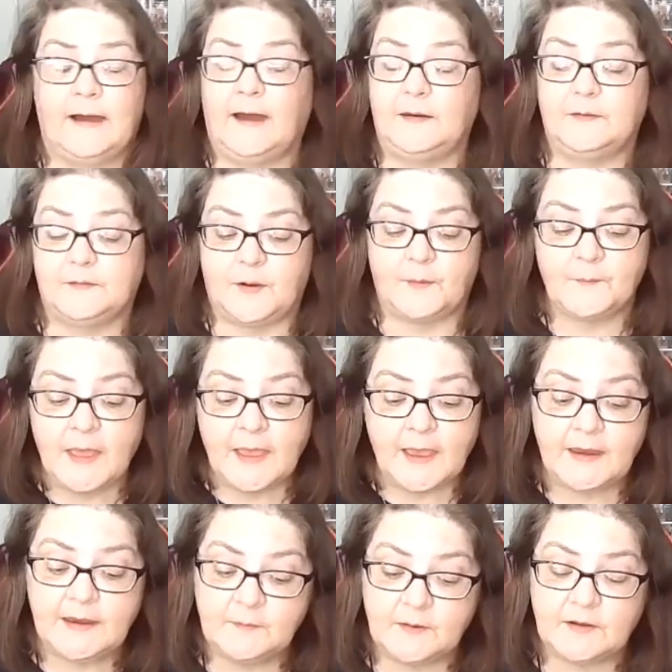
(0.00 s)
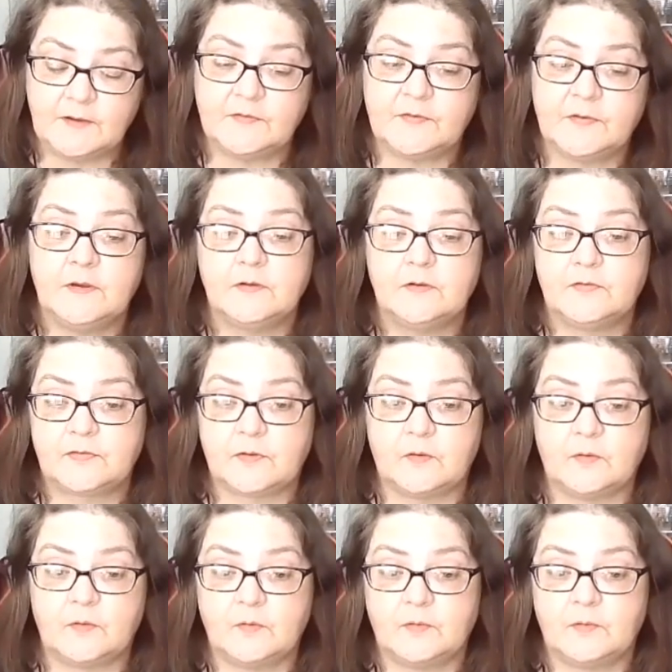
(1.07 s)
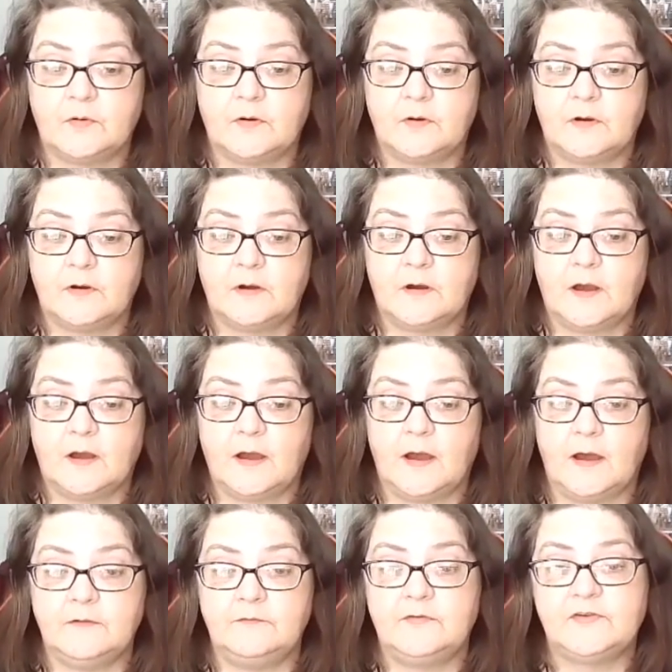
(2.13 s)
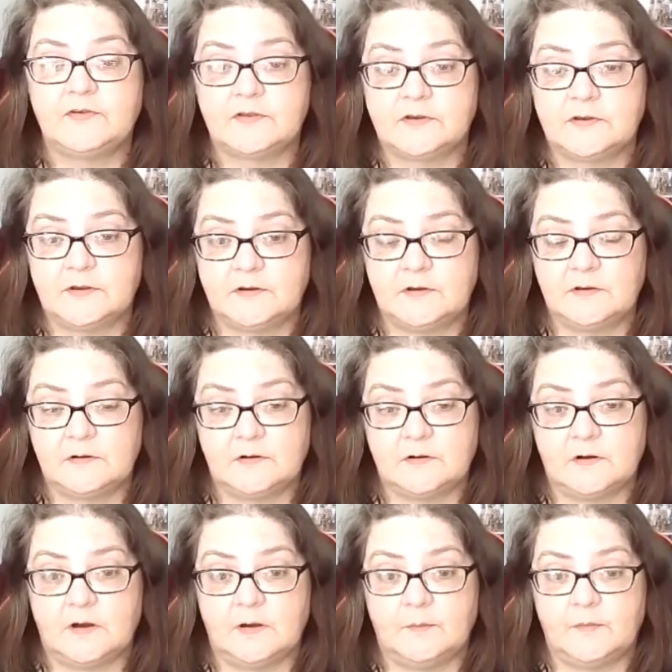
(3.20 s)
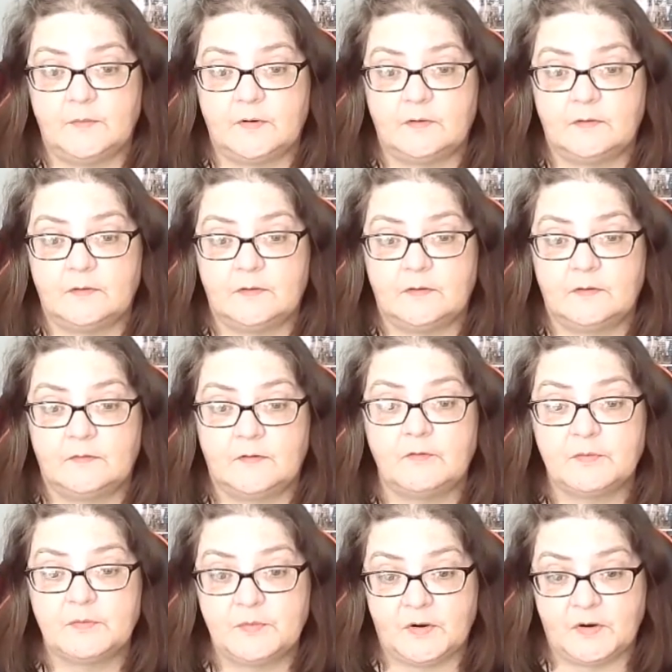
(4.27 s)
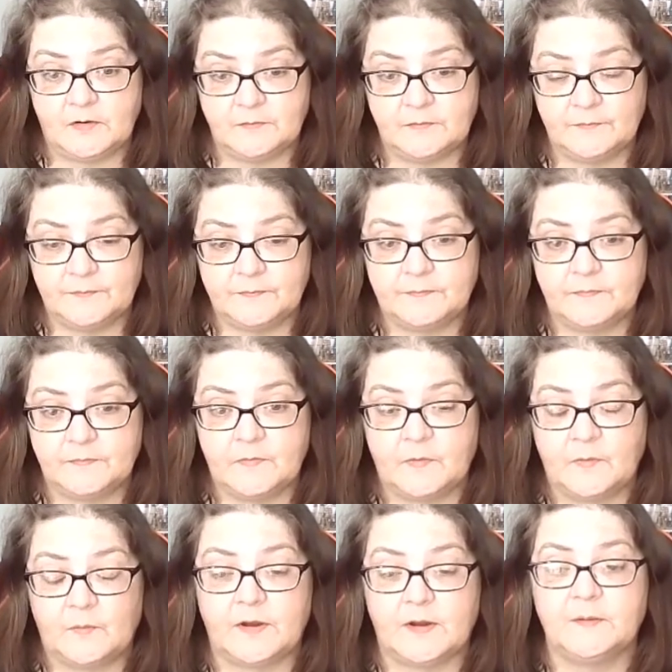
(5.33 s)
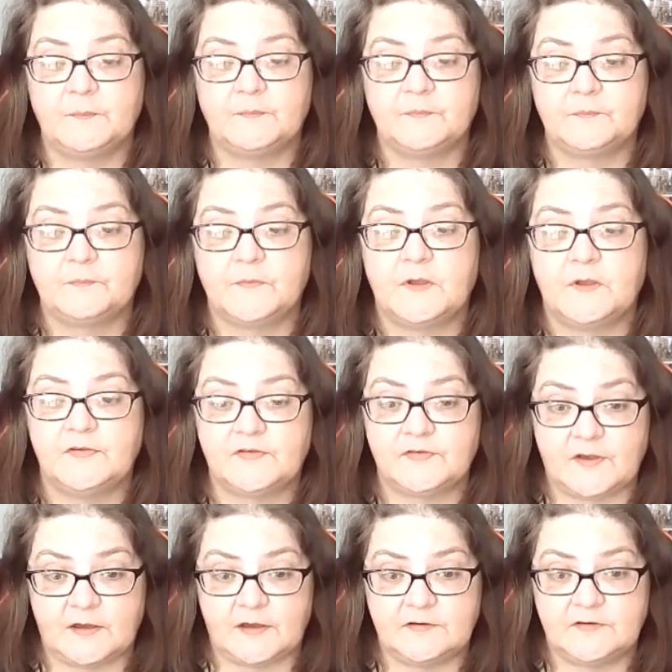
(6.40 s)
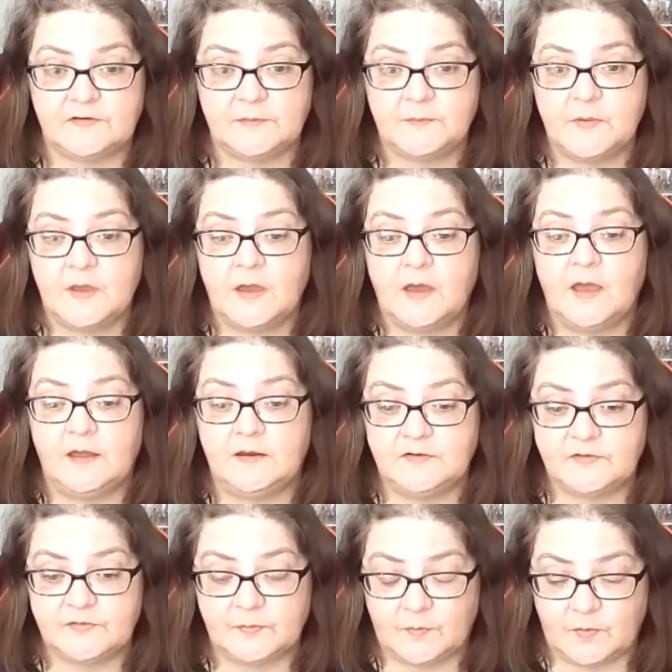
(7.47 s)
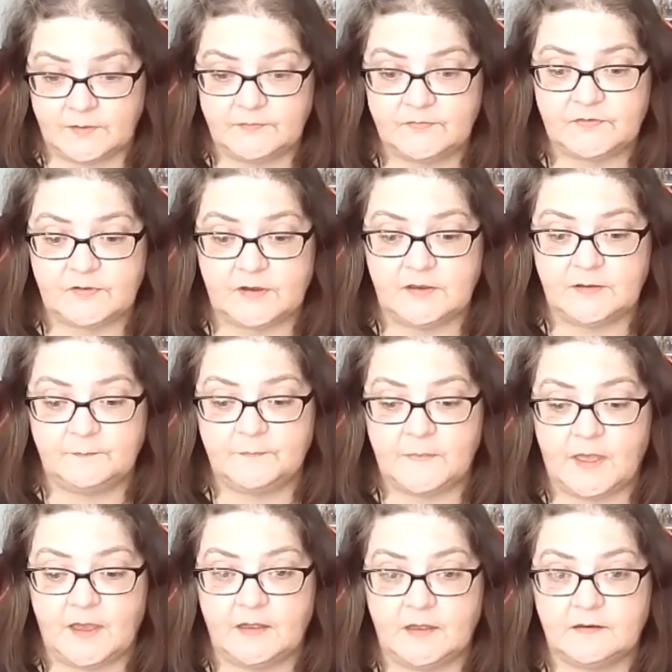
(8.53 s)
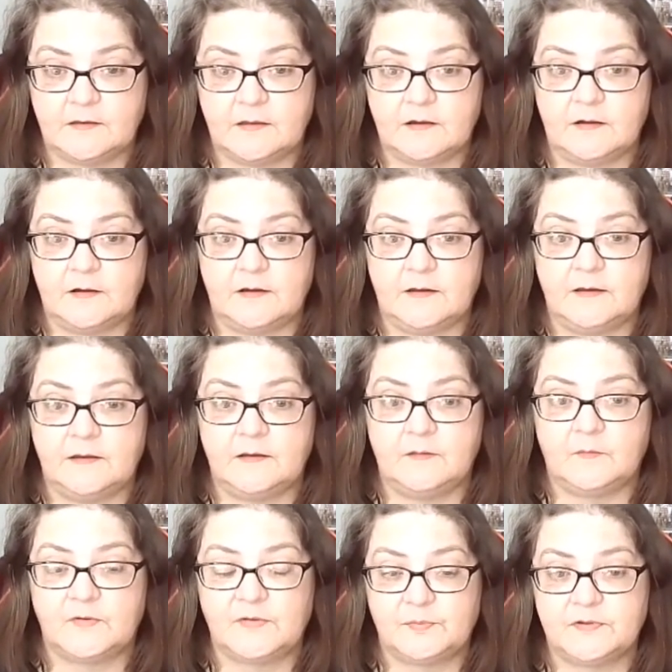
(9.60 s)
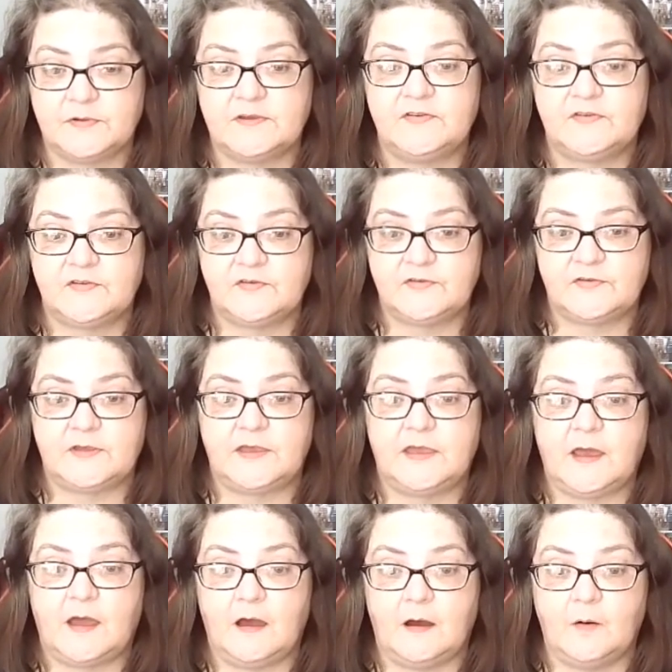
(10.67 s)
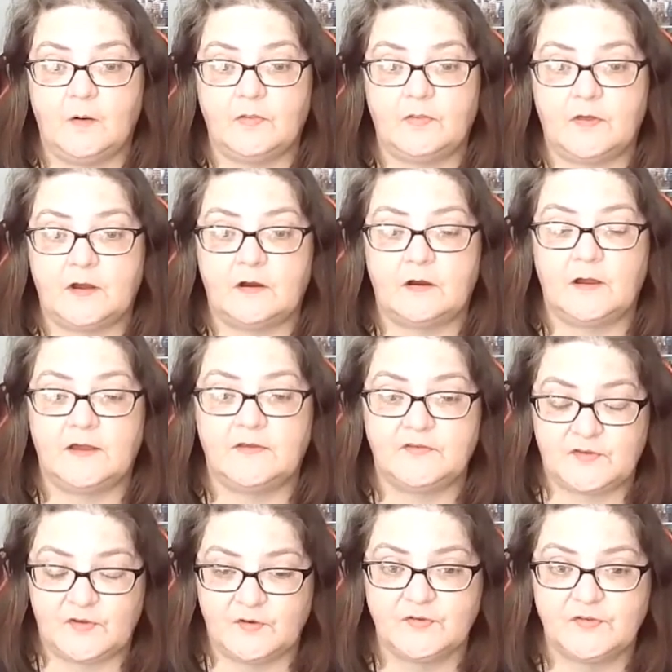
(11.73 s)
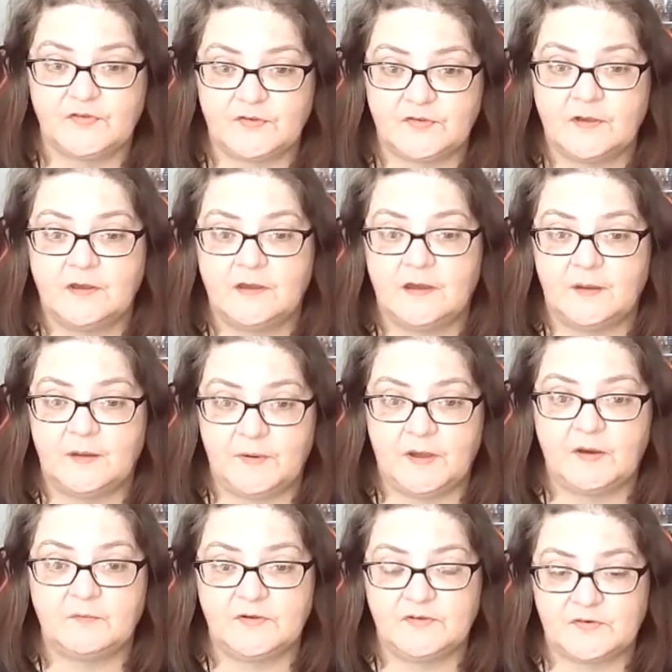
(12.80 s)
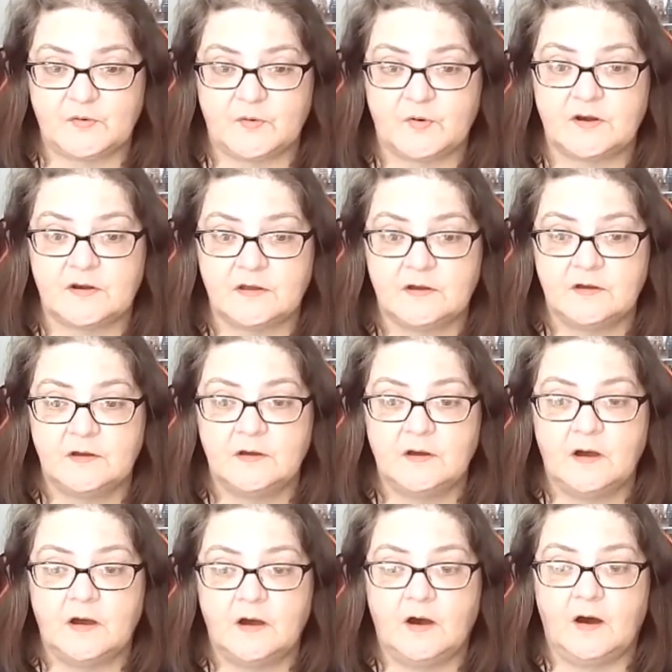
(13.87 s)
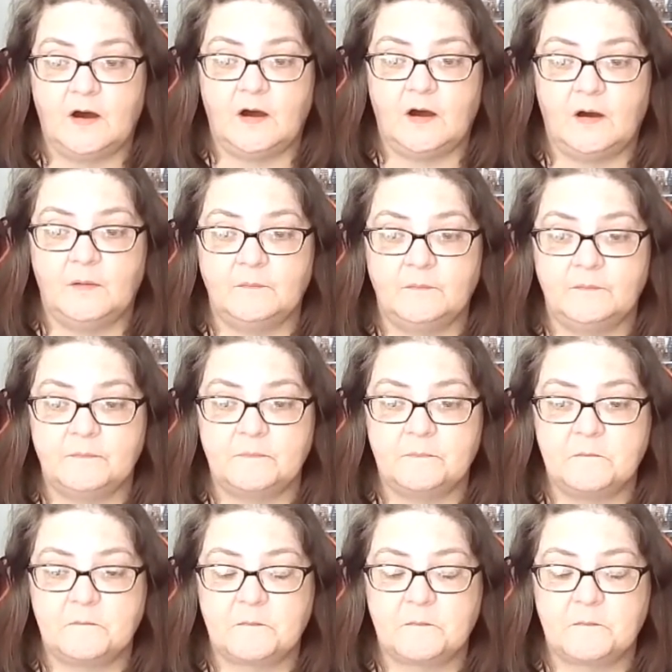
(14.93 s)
I don't know. Anyways, so I visited Reverend Ball, well, his site and his wife's site. And I was pleased to see how their headstones had been restored, pearly